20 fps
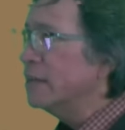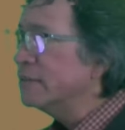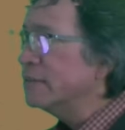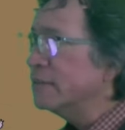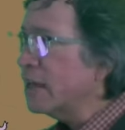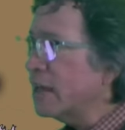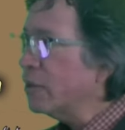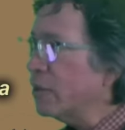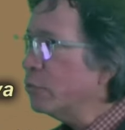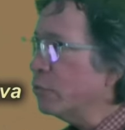
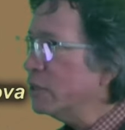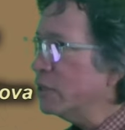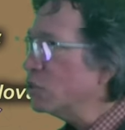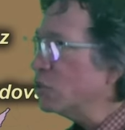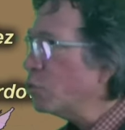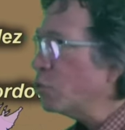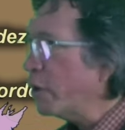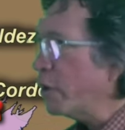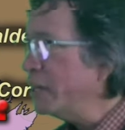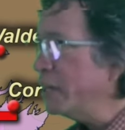South winds
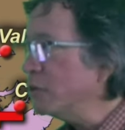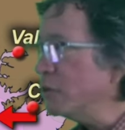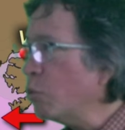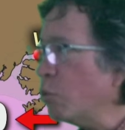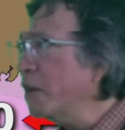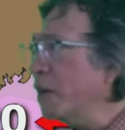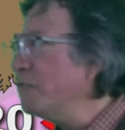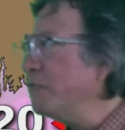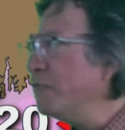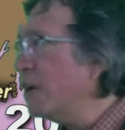20 to
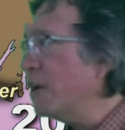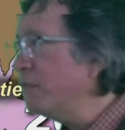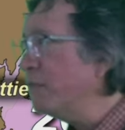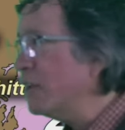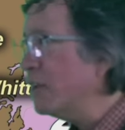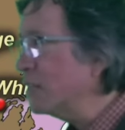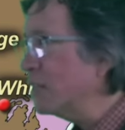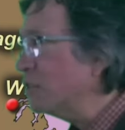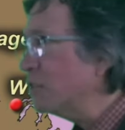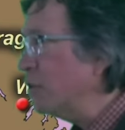25
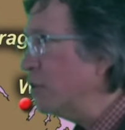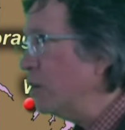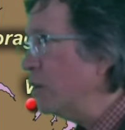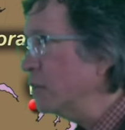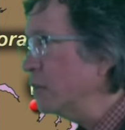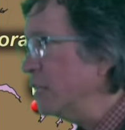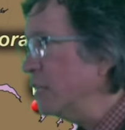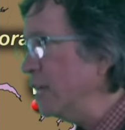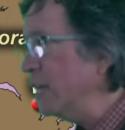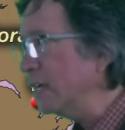knots
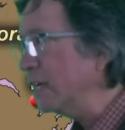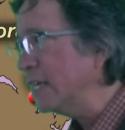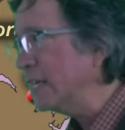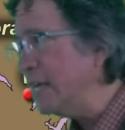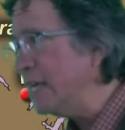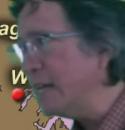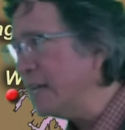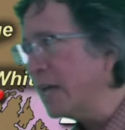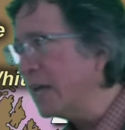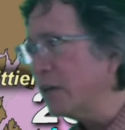along the uh,
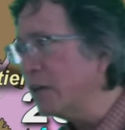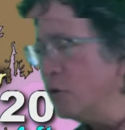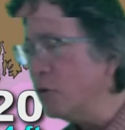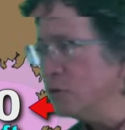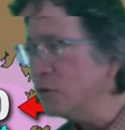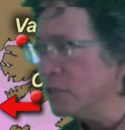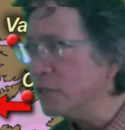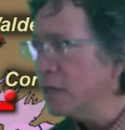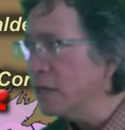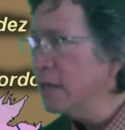Kenai
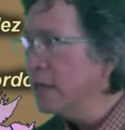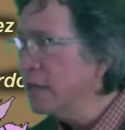coast